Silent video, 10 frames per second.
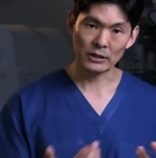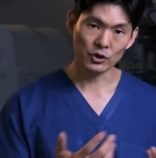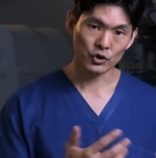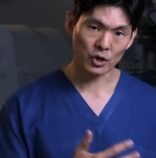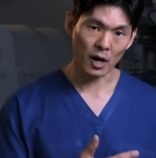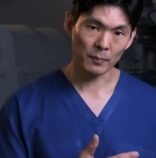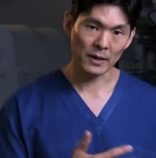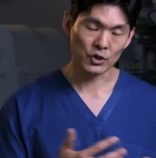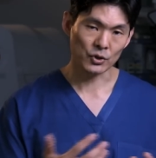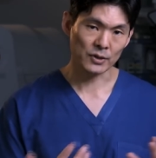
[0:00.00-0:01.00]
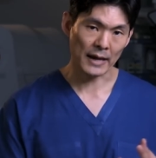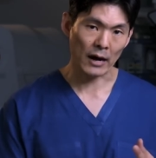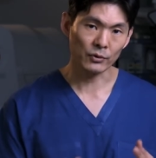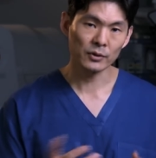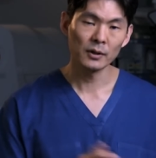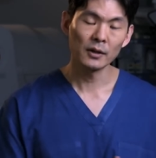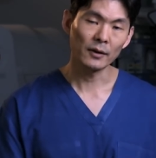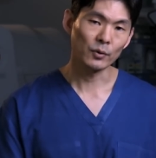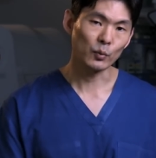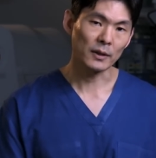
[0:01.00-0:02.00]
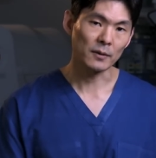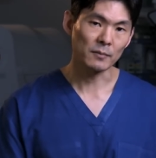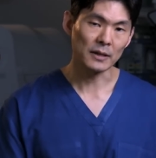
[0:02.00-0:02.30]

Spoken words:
to shock patients out of the rhythm